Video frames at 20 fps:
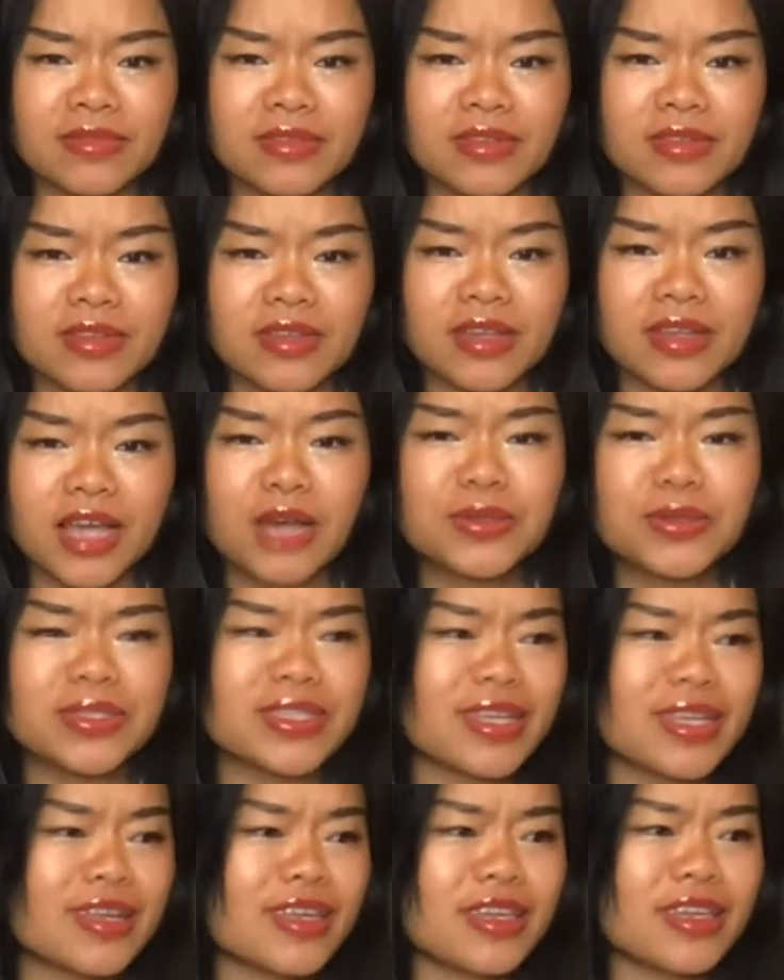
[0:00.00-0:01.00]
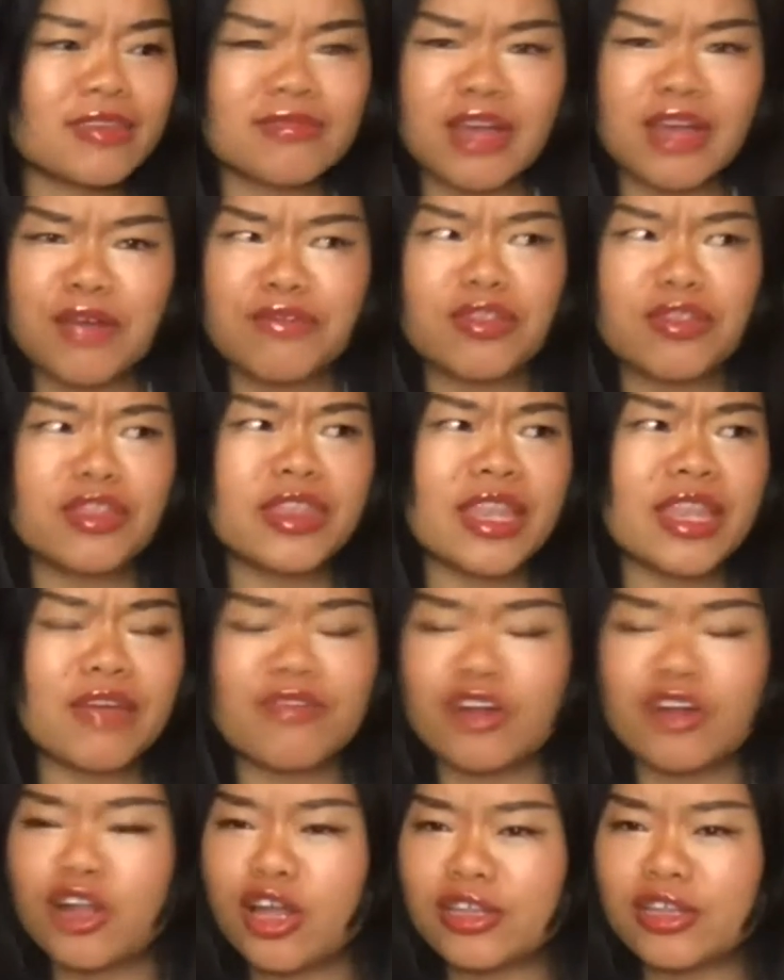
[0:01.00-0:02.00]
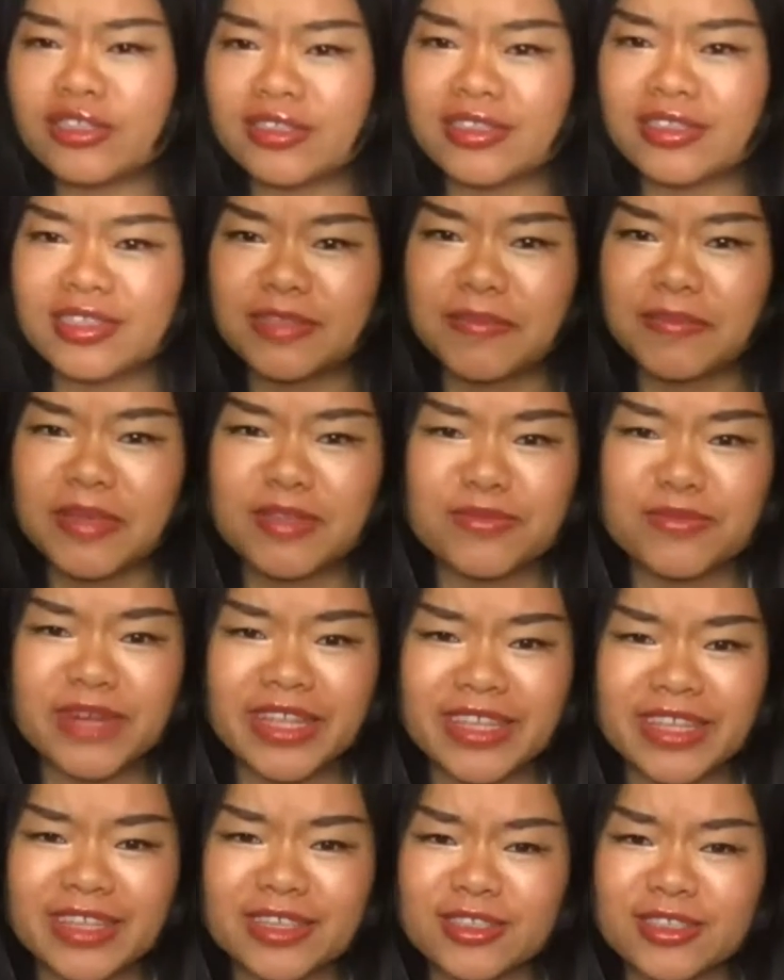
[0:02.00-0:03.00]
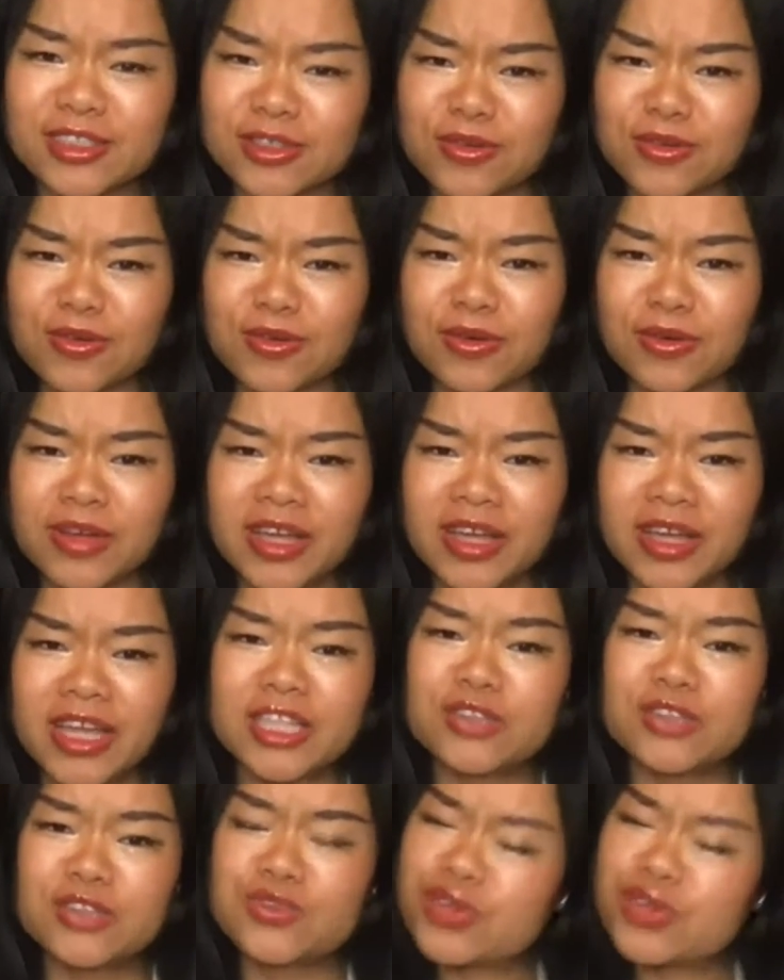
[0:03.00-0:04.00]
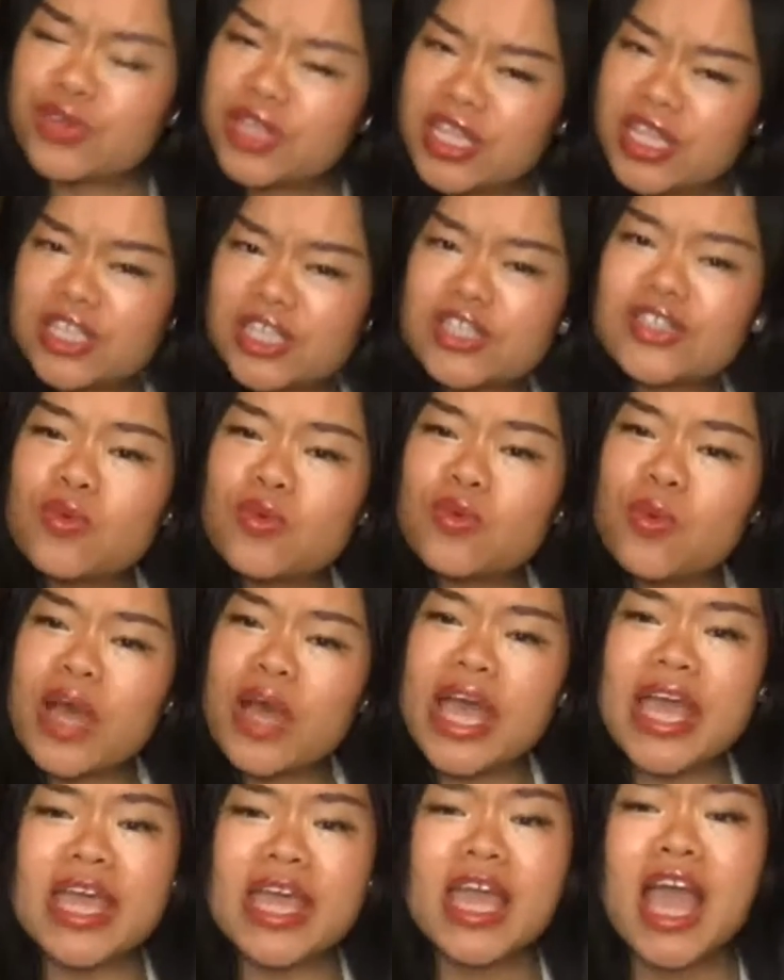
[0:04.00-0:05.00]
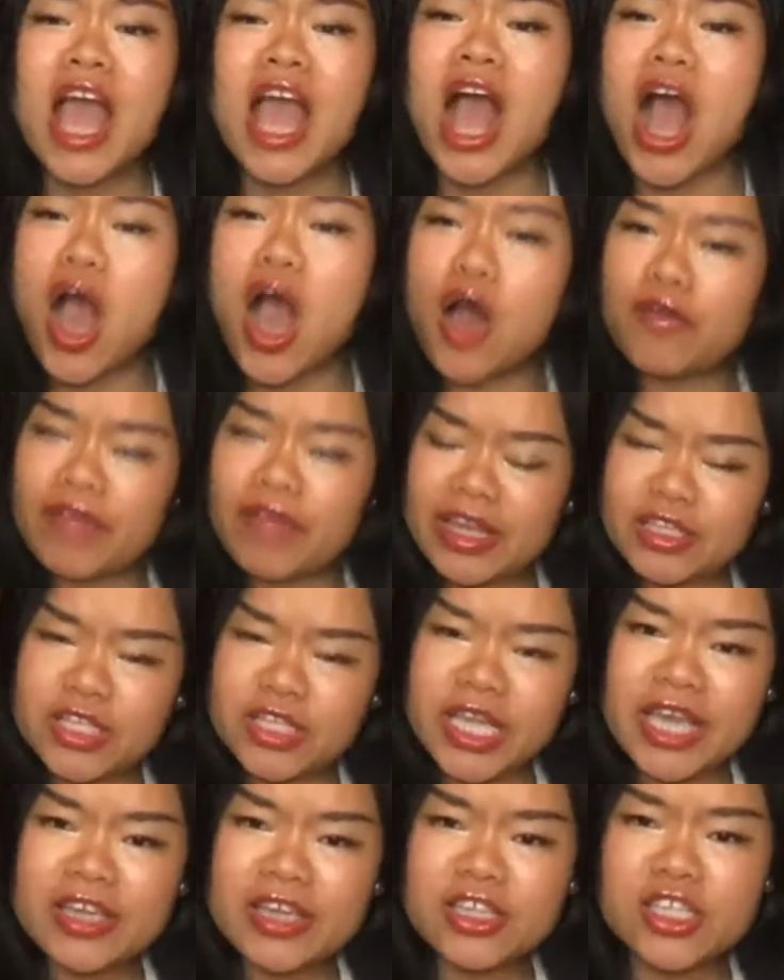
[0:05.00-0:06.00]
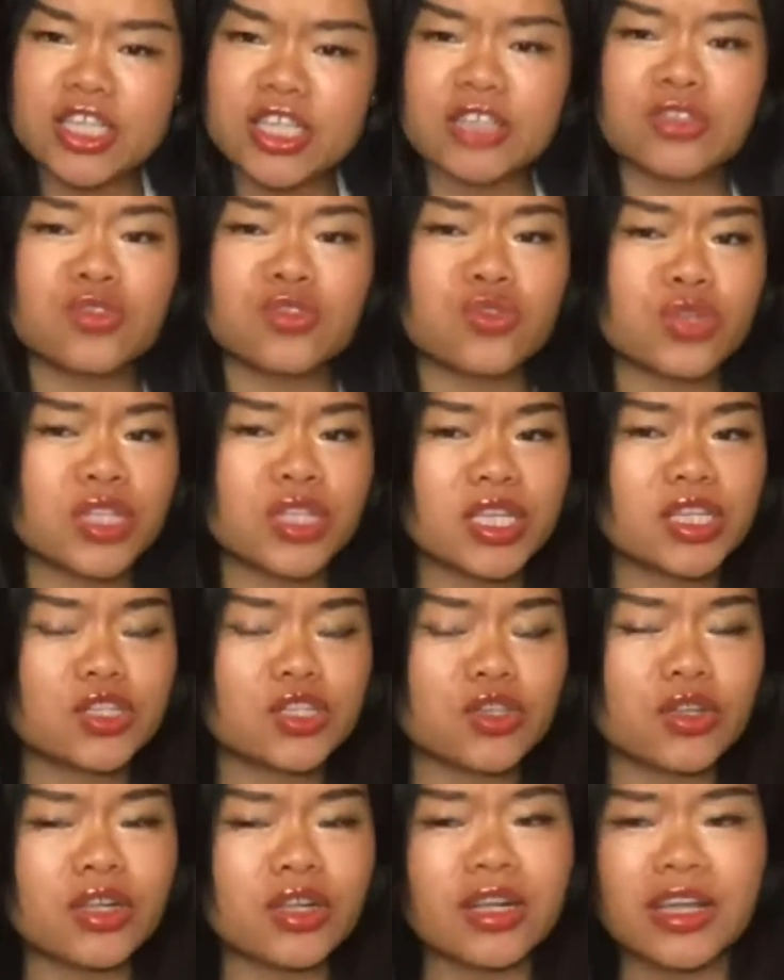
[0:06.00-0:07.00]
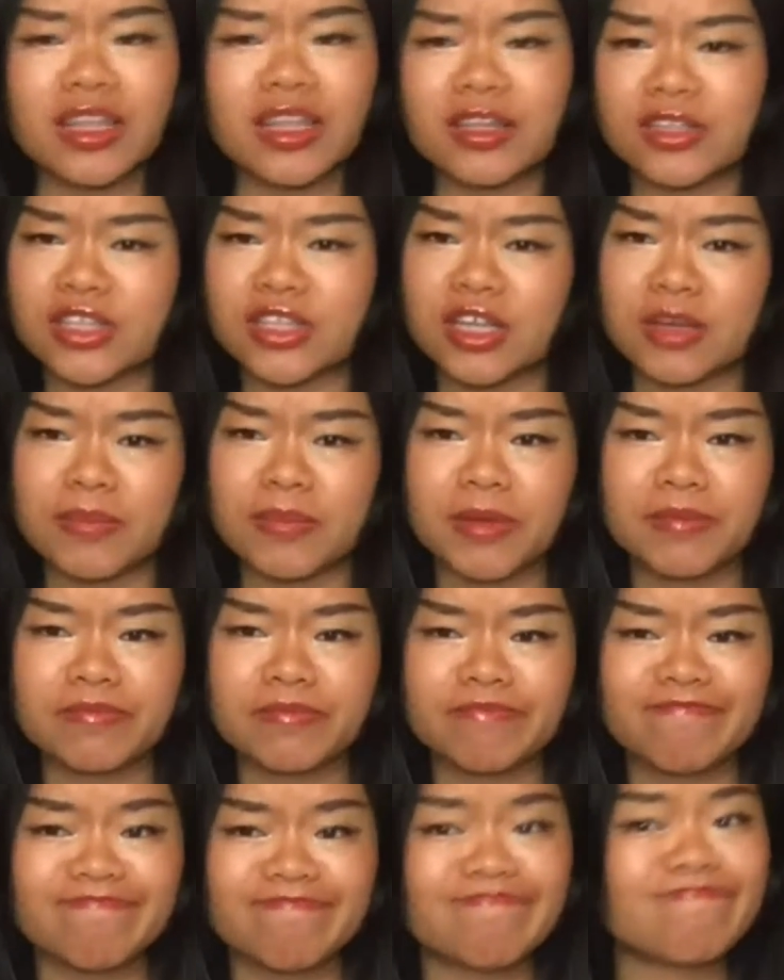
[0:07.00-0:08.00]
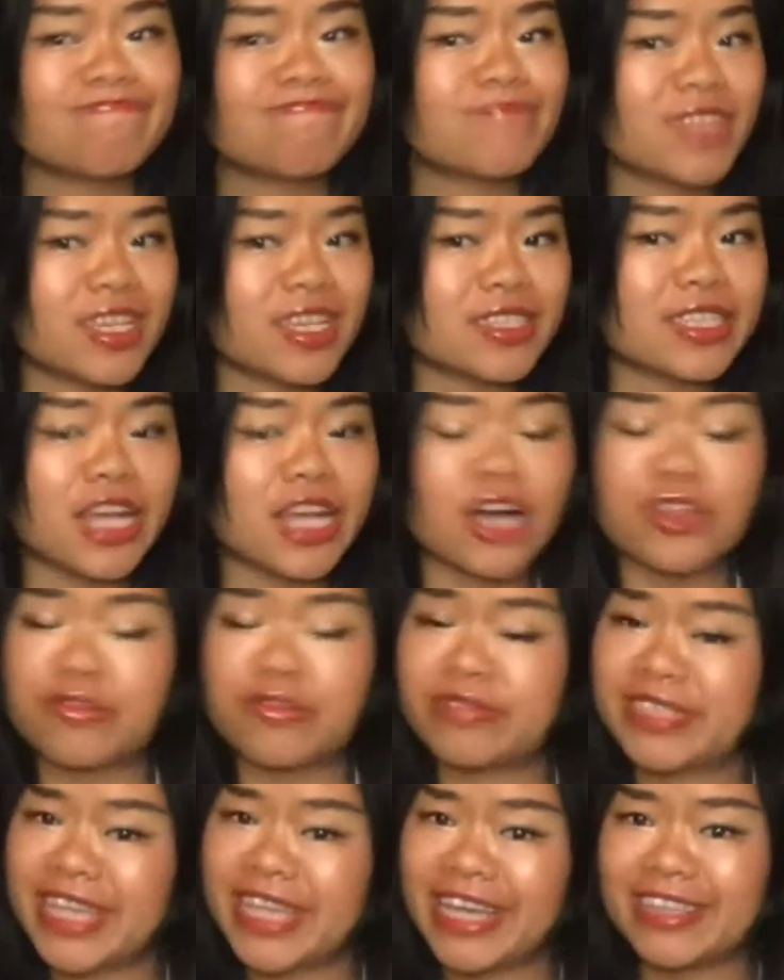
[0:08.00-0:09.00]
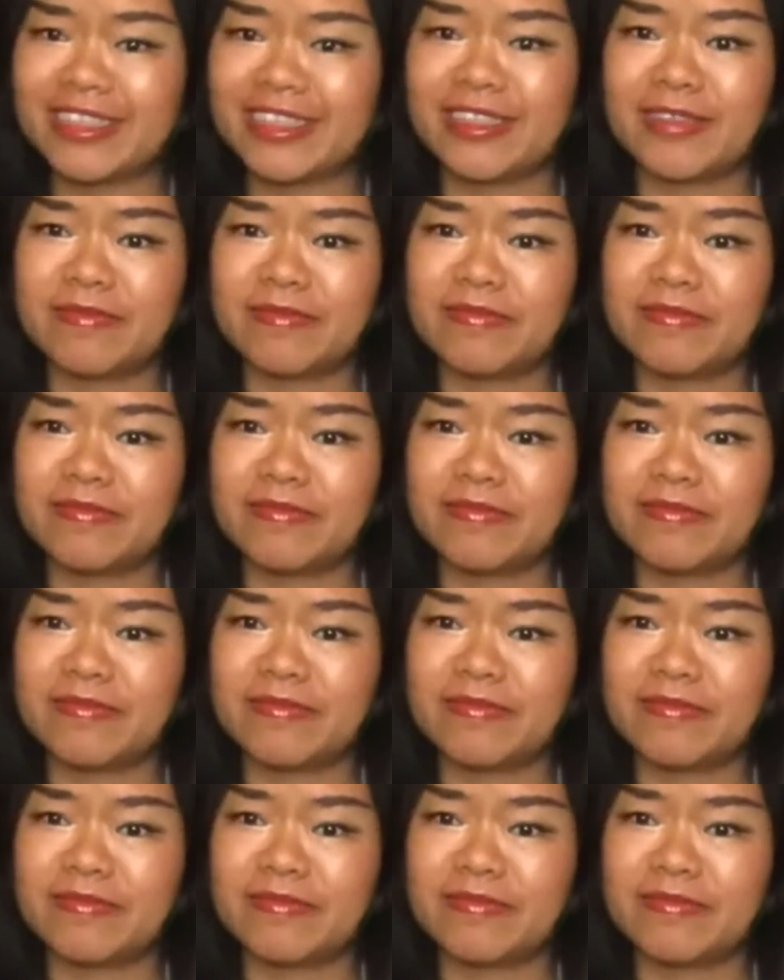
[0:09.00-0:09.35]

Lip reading: I was thinking, I've never learned speed reading in school. The traditional way of education, traditional leadership is out of date.